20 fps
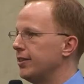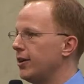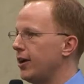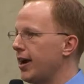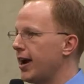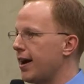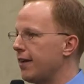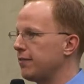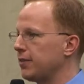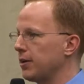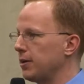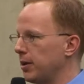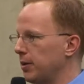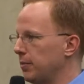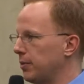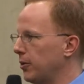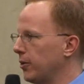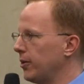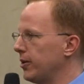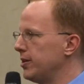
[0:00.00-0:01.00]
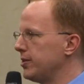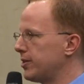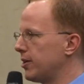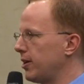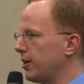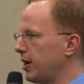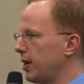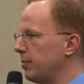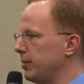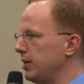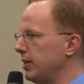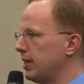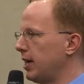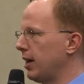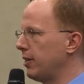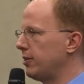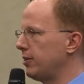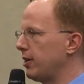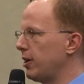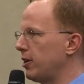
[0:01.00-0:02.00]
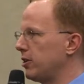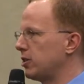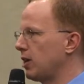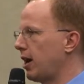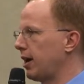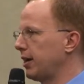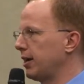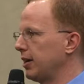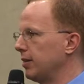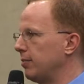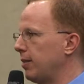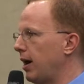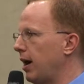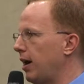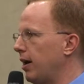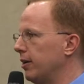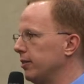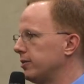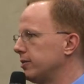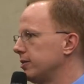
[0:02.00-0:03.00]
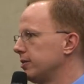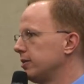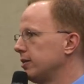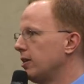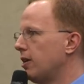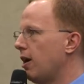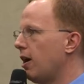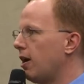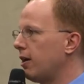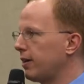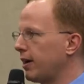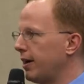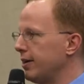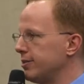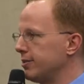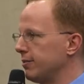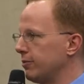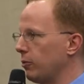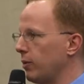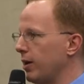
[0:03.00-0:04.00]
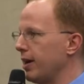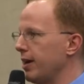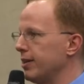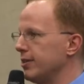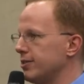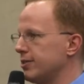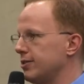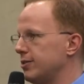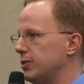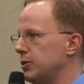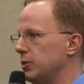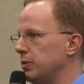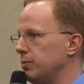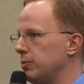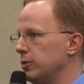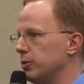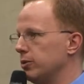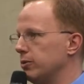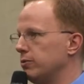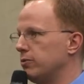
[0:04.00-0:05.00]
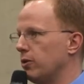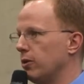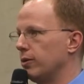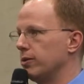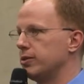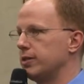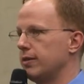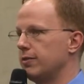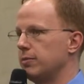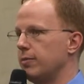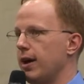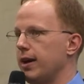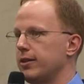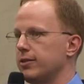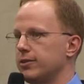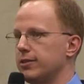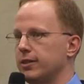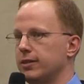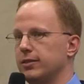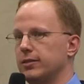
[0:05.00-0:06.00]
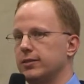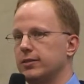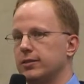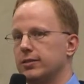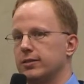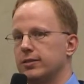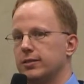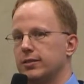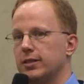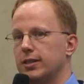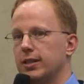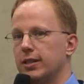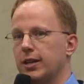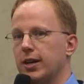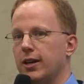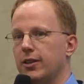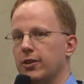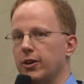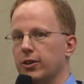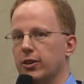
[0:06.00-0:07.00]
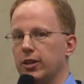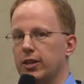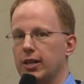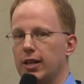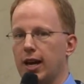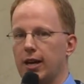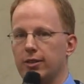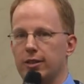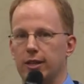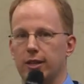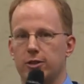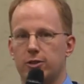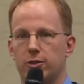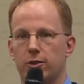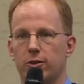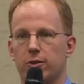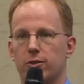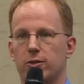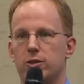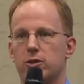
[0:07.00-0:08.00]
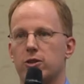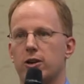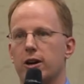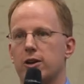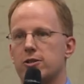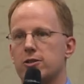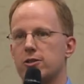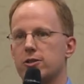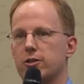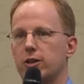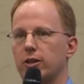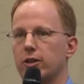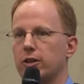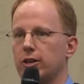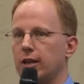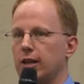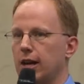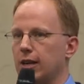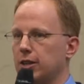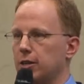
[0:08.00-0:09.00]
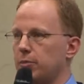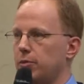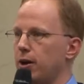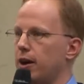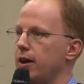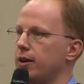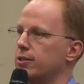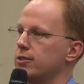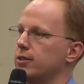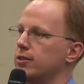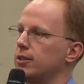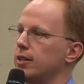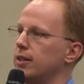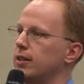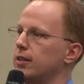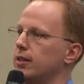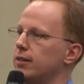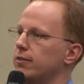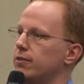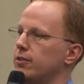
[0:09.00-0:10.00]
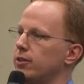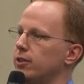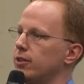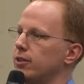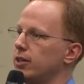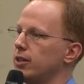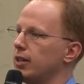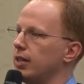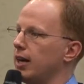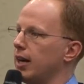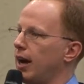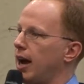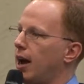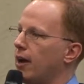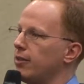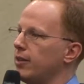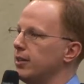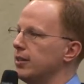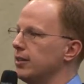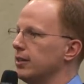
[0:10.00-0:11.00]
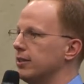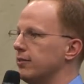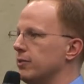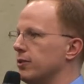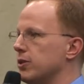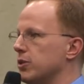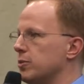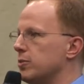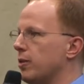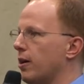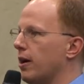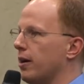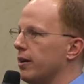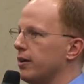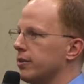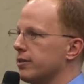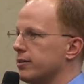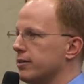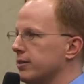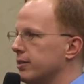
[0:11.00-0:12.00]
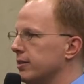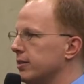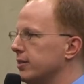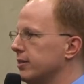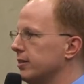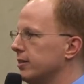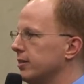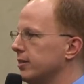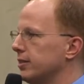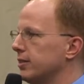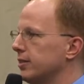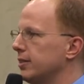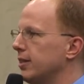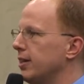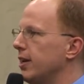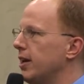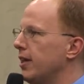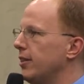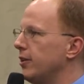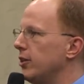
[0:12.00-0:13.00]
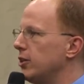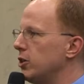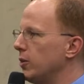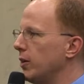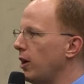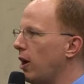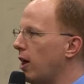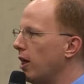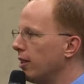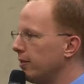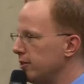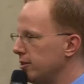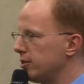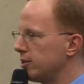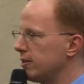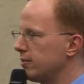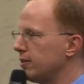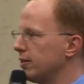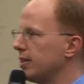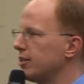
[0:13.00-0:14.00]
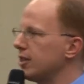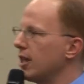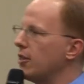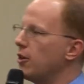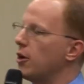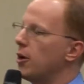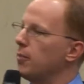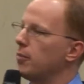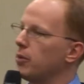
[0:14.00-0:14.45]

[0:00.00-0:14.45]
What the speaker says: They have employees that are coming together that are talking about all kinds of ways to improve 417 Magazine. They're looking at the internal structure. They're looking at the products that they deliver. They're looking at how they deliver those products. They're doing all these different things, and their